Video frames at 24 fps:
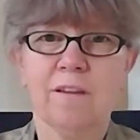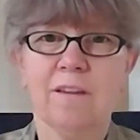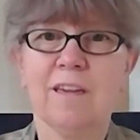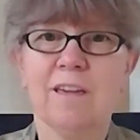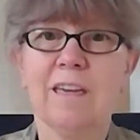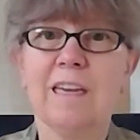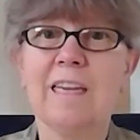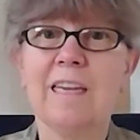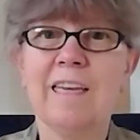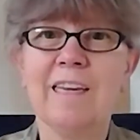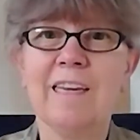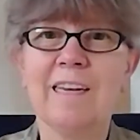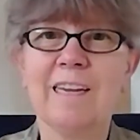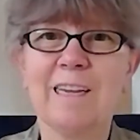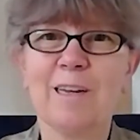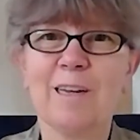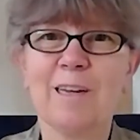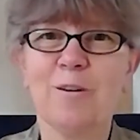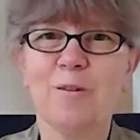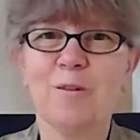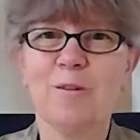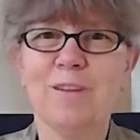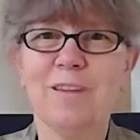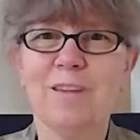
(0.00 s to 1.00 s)
legal
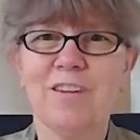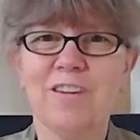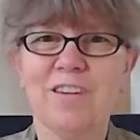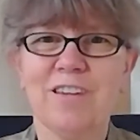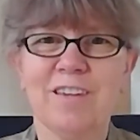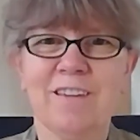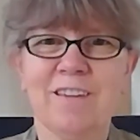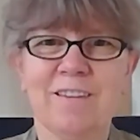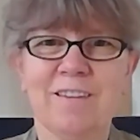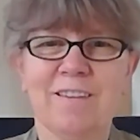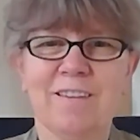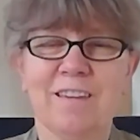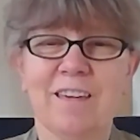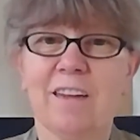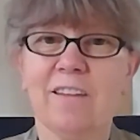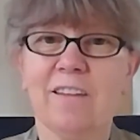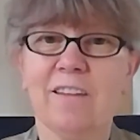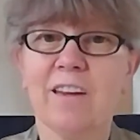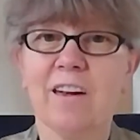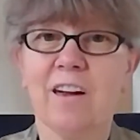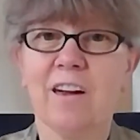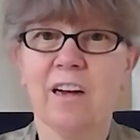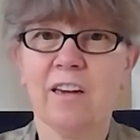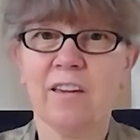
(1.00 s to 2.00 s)
conditions in
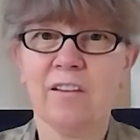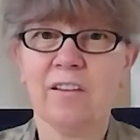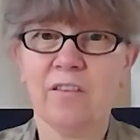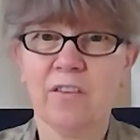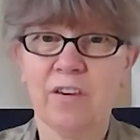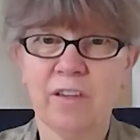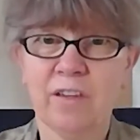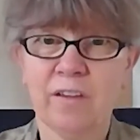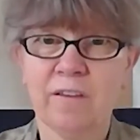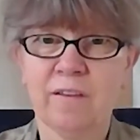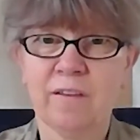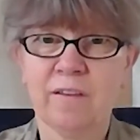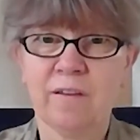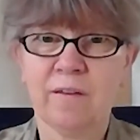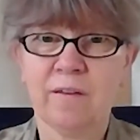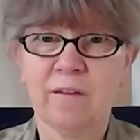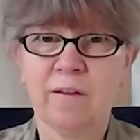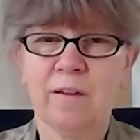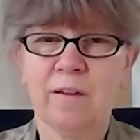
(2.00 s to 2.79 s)
other countries?